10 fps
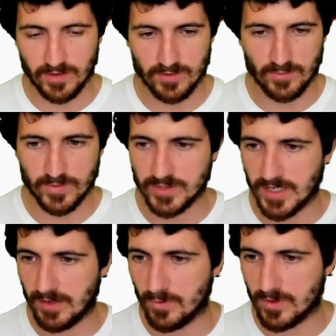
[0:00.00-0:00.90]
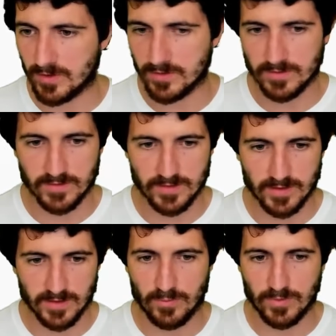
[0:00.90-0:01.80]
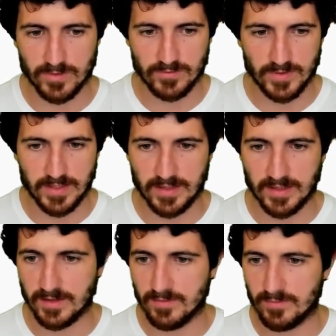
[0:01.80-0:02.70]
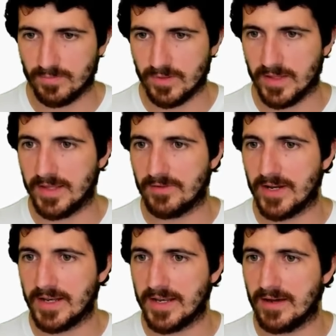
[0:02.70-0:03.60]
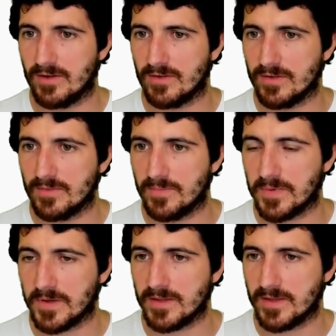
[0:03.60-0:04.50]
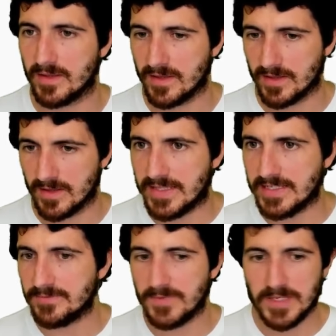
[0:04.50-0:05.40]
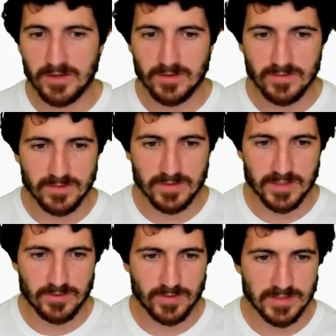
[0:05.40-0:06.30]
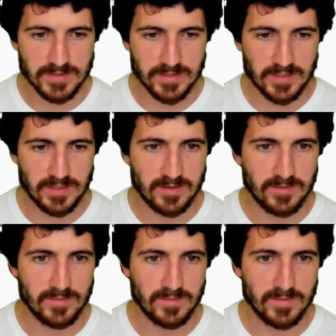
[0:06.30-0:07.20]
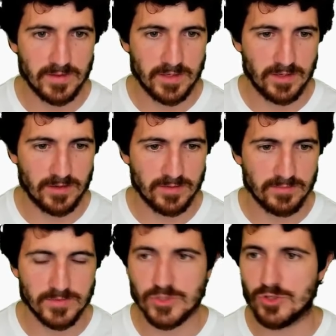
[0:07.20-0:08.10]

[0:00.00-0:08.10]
here, which I won't, I won't really play right now. But this video that you can see here